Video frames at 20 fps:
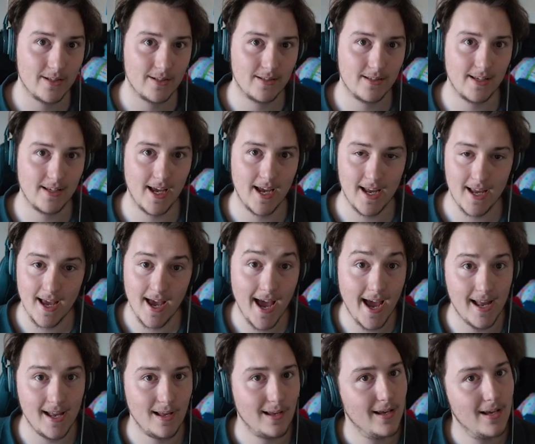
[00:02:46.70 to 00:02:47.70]
to say,
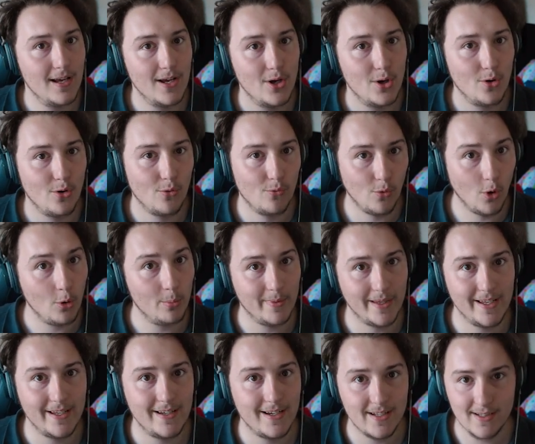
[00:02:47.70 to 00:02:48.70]
hey, roll
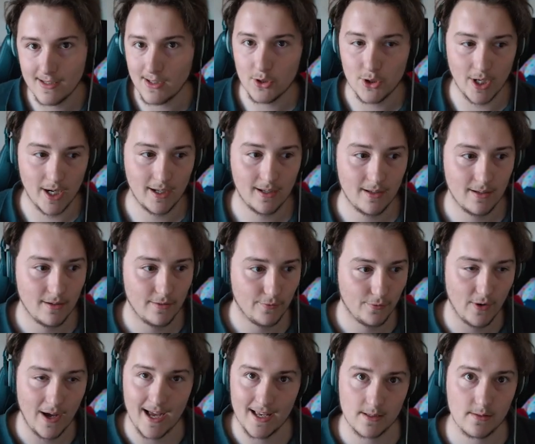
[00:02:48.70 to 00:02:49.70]
me a skill check
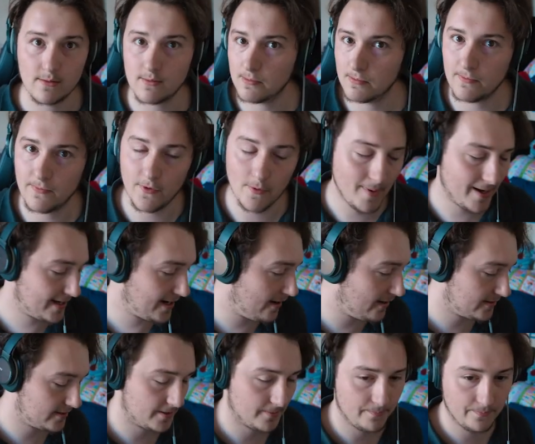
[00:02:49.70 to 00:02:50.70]
for my
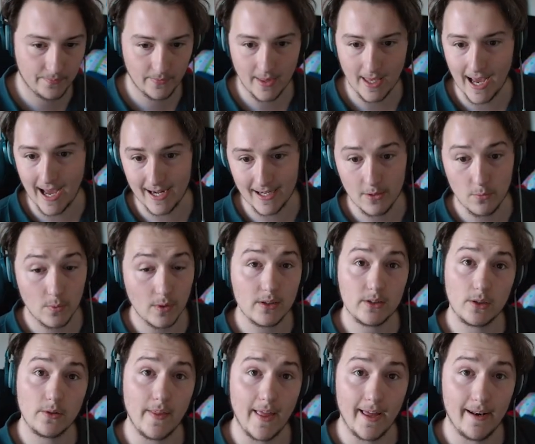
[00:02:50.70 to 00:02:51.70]
character, and it will
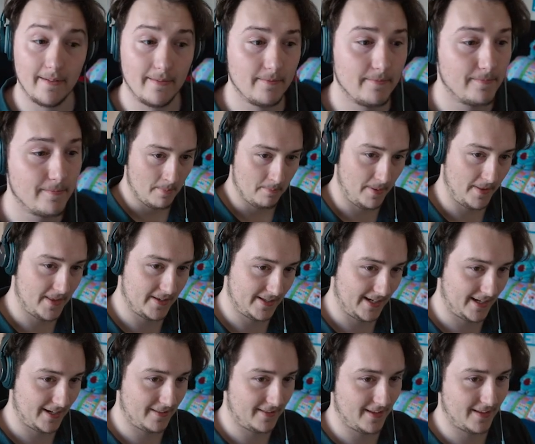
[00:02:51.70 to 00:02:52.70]
do that. But the
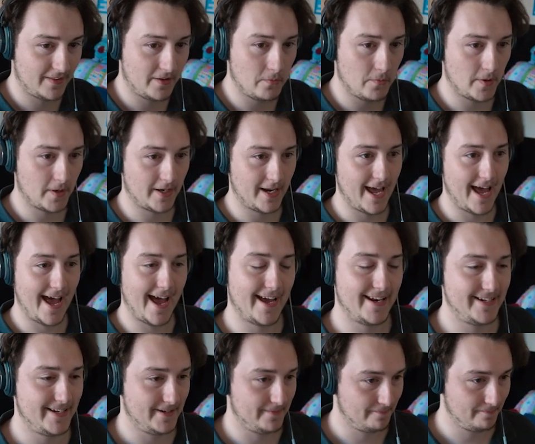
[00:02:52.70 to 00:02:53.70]
second thing that we're going to add
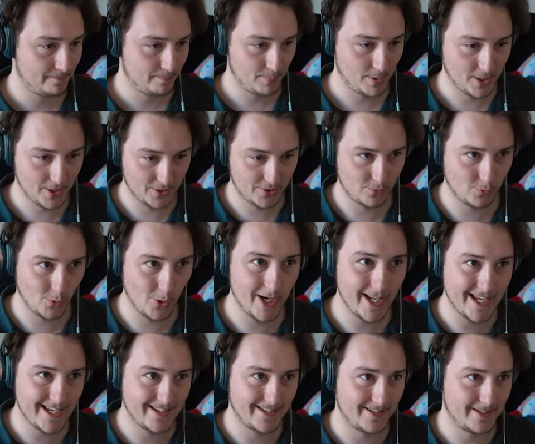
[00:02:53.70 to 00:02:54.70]
in, because what
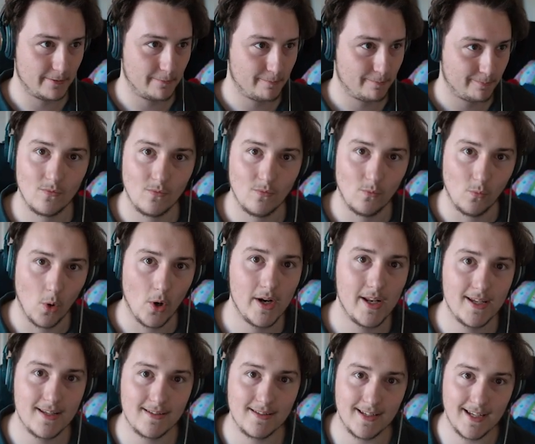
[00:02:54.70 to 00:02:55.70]
is
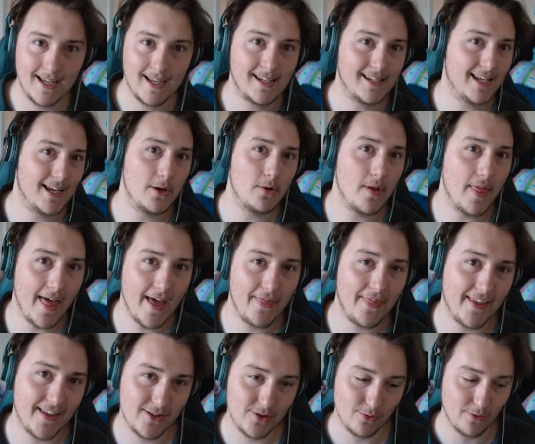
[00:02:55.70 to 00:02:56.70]
D&D without
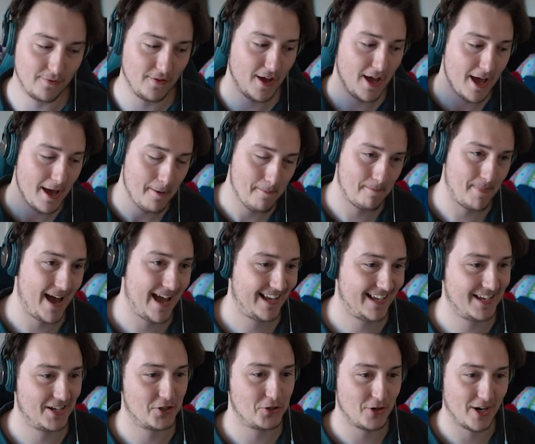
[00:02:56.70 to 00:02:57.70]
that sort of
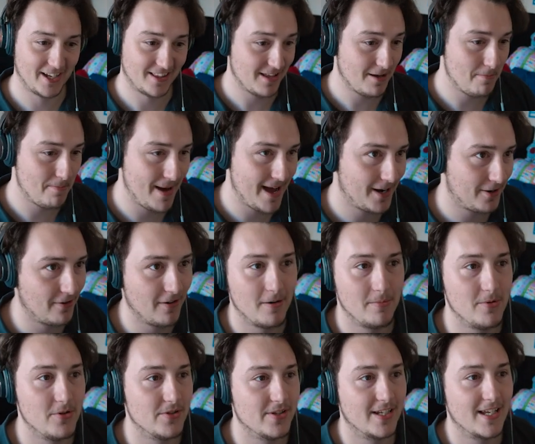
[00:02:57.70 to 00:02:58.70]
backing track, that background
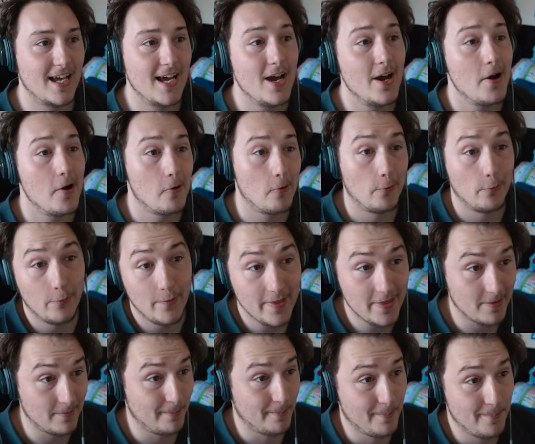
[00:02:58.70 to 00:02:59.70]
music?
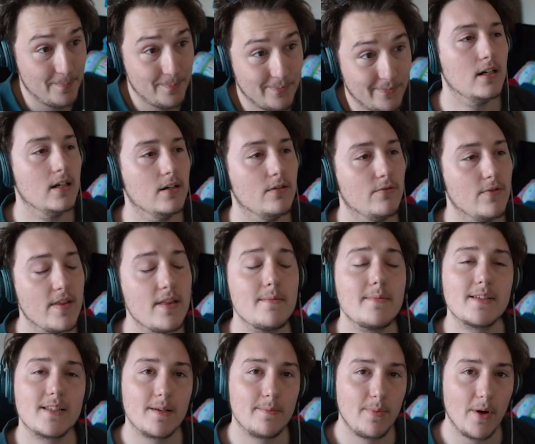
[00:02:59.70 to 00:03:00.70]
Rhythm
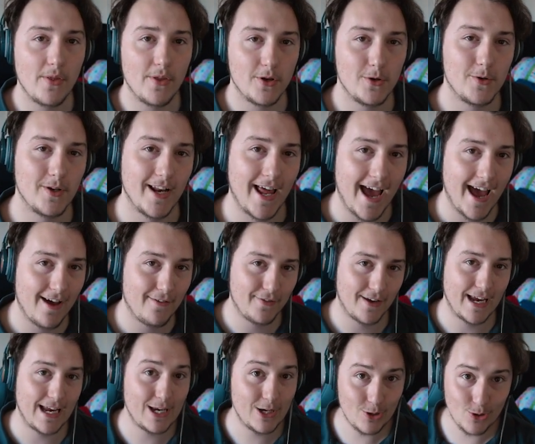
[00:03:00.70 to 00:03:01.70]
is a bot that you can have
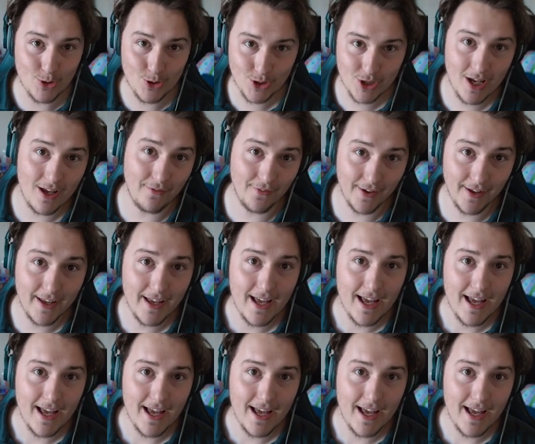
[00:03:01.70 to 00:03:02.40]
in your server